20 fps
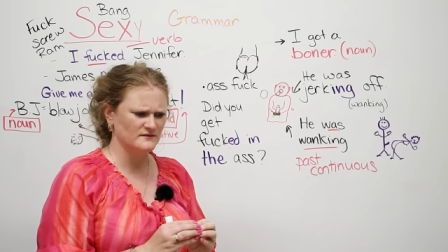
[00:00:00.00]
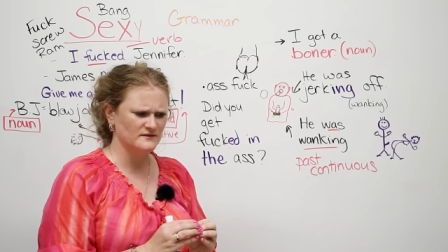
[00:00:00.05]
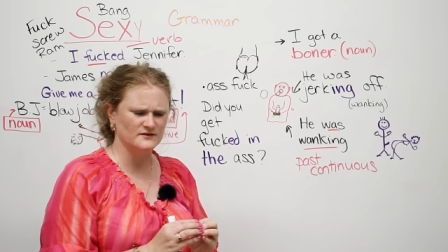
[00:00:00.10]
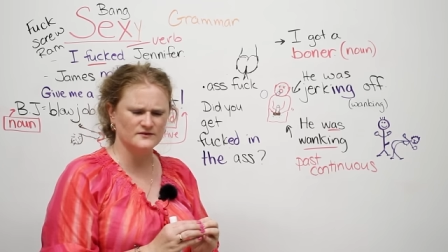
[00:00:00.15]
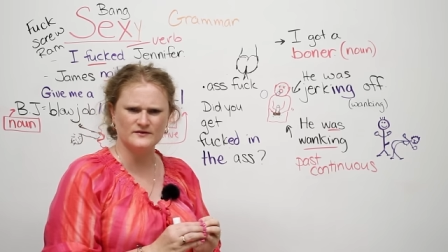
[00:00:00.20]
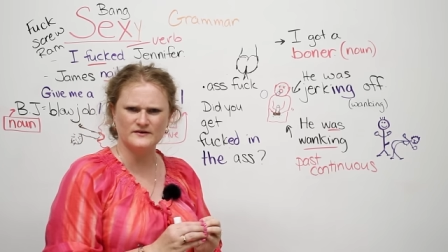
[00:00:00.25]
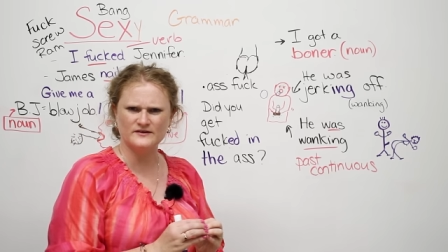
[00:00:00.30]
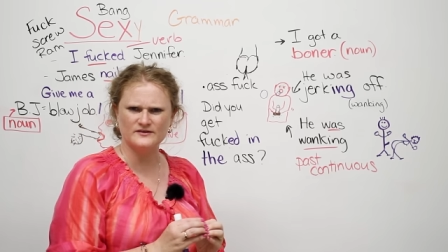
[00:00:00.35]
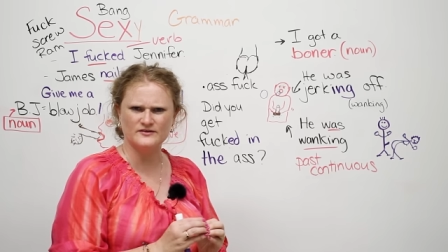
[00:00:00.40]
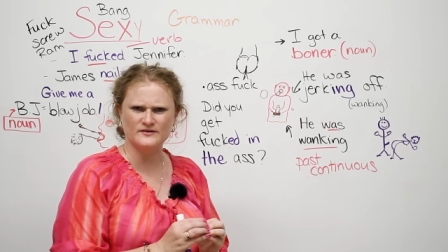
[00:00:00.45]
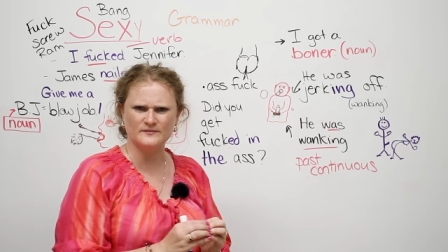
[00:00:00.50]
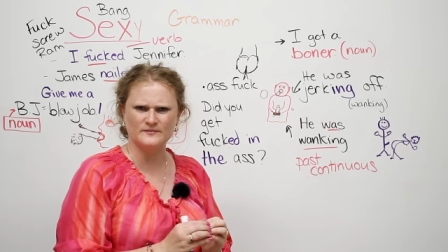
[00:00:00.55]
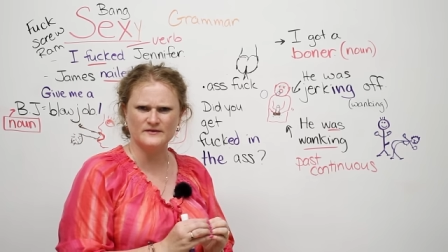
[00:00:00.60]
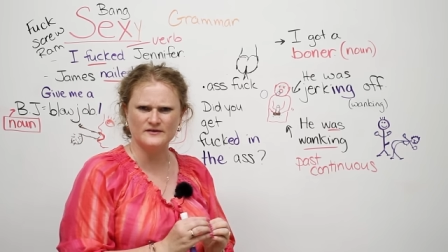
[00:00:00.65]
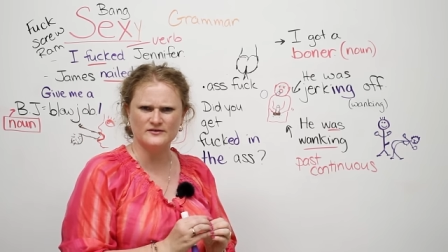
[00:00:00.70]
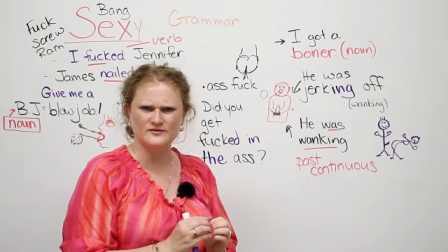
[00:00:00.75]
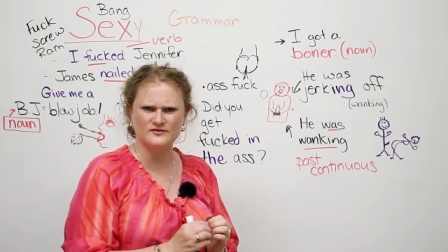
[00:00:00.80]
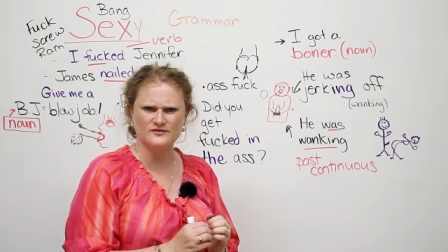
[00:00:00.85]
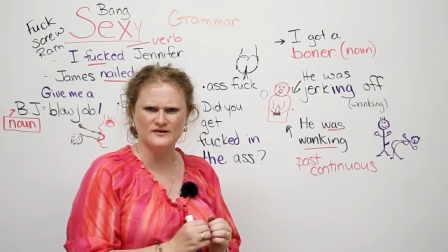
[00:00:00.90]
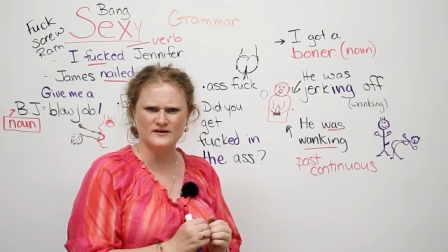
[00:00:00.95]
doing
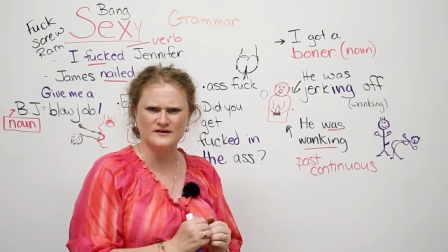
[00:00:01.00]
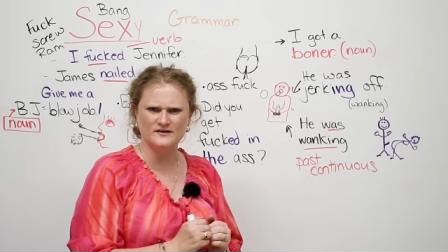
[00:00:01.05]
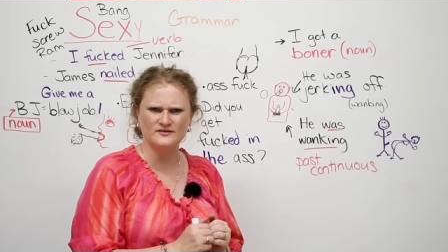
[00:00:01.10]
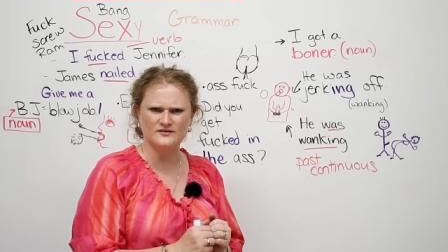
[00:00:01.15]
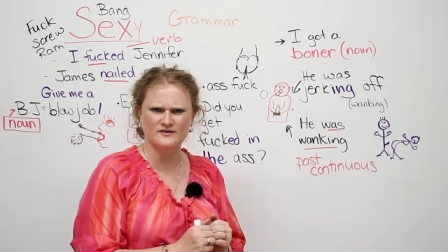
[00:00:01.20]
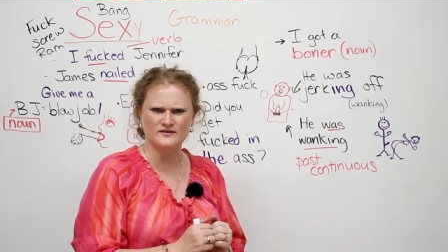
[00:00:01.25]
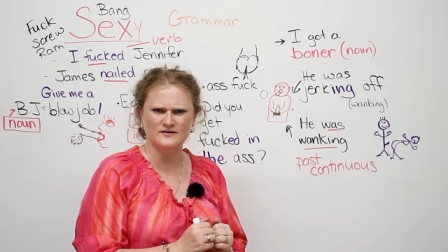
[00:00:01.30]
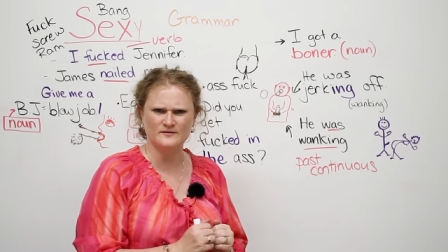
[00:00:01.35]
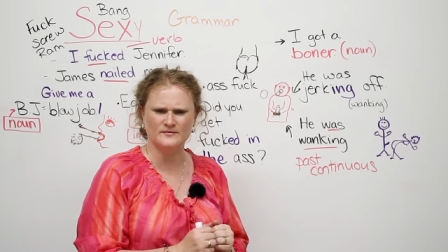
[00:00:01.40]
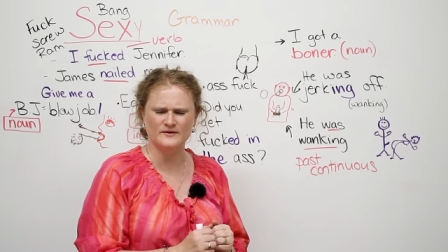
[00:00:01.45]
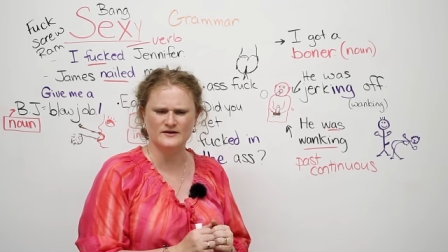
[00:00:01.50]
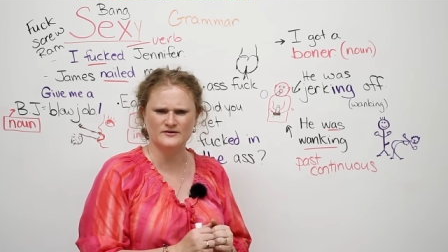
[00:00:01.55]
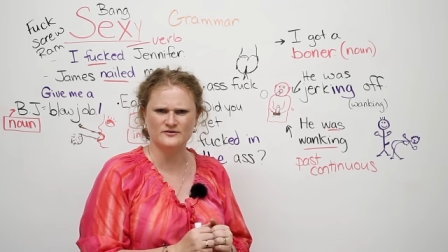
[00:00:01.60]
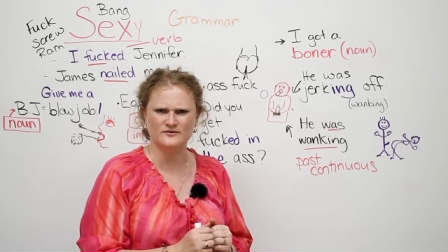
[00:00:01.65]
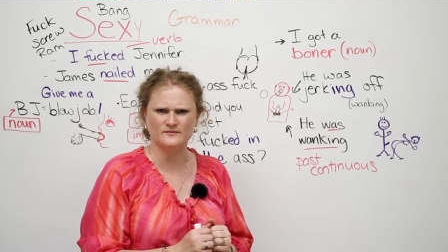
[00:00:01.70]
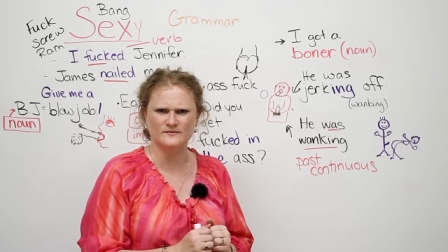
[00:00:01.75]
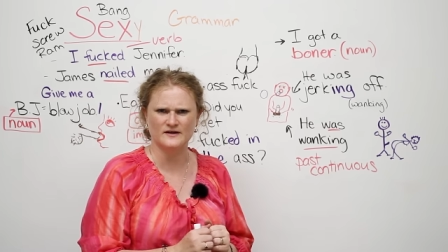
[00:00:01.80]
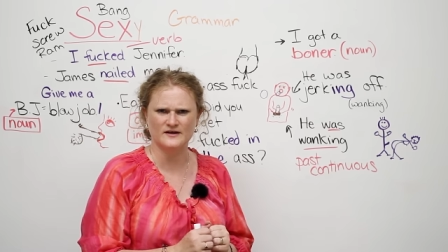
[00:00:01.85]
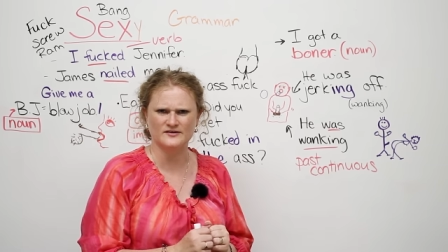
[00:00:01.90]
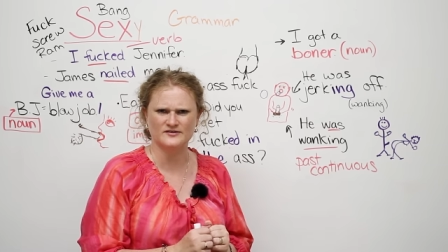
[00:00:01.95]
something strange in their
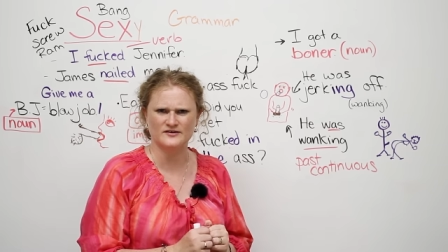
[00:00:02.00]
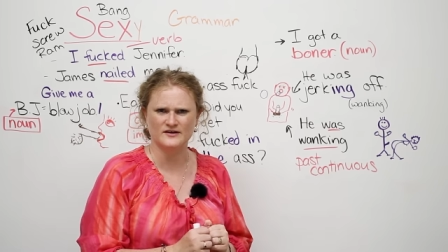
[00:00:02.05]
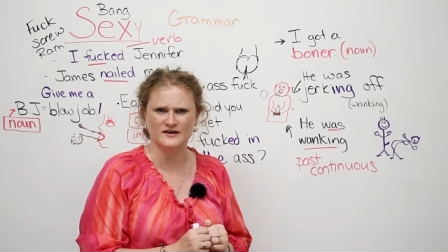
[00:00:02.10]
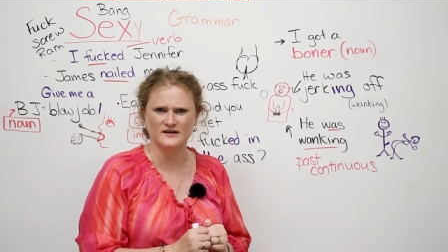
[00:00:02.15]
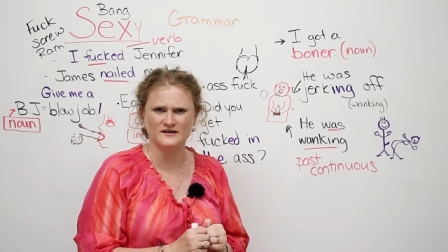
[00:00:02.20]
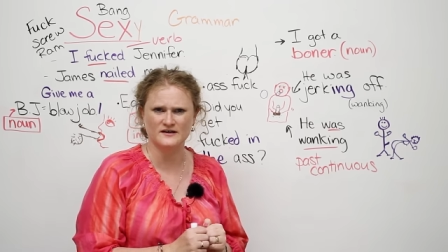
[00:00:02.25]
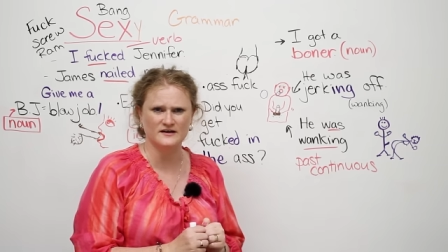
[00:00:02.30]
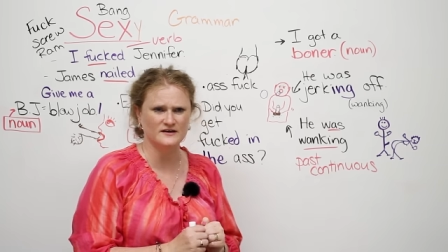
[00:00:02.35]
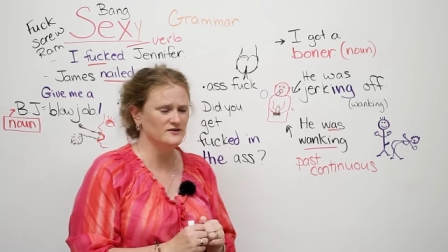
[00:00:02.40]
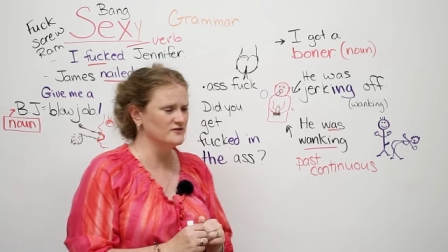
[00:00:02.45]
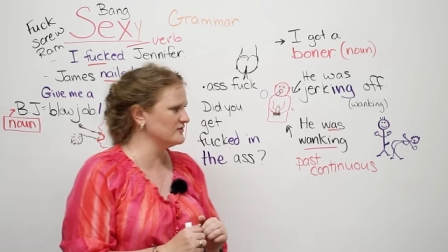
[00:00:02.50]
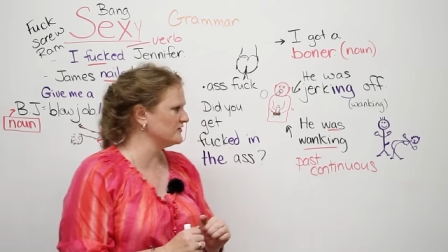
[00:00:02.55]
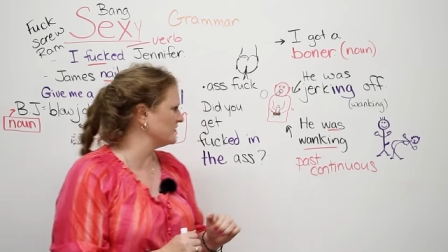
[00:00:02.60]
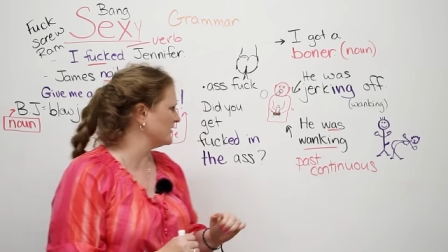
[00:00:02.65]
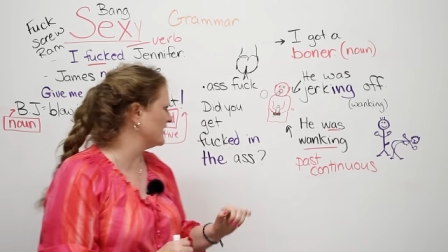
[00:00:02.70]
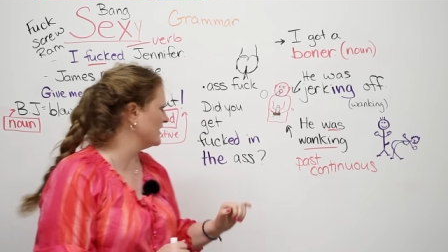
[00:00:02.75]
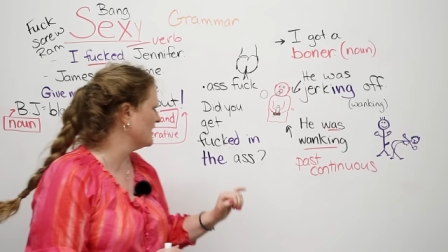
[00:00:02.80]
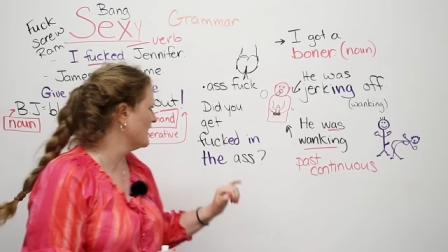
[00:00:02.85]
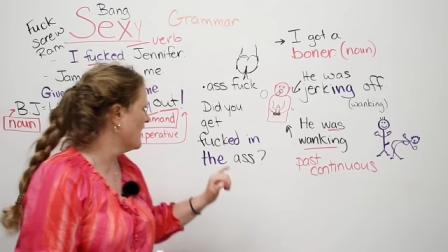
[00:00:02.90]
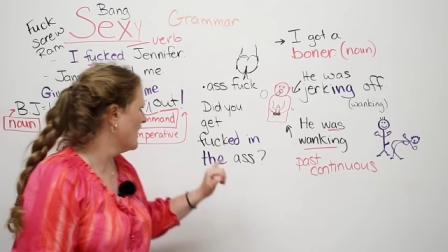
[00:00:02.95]
bedroom last night and you
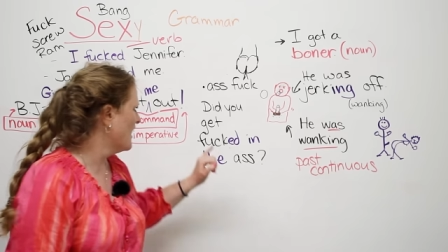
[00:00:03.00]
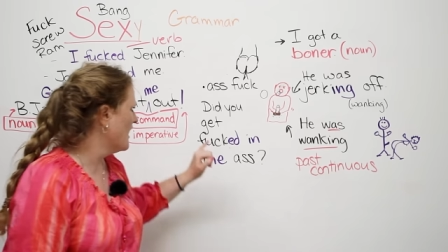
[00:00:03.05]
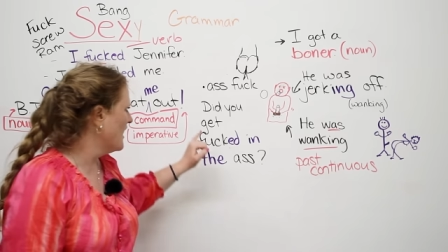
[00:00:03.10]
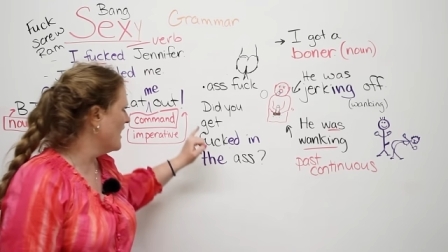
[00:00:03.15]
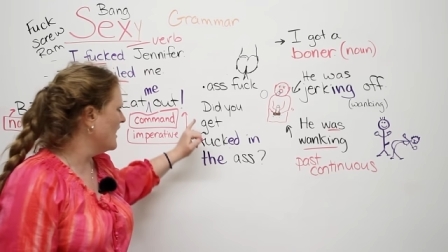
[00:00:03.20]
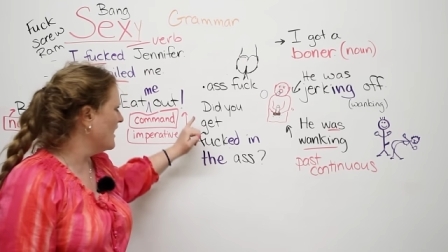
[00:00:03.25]
say, oh,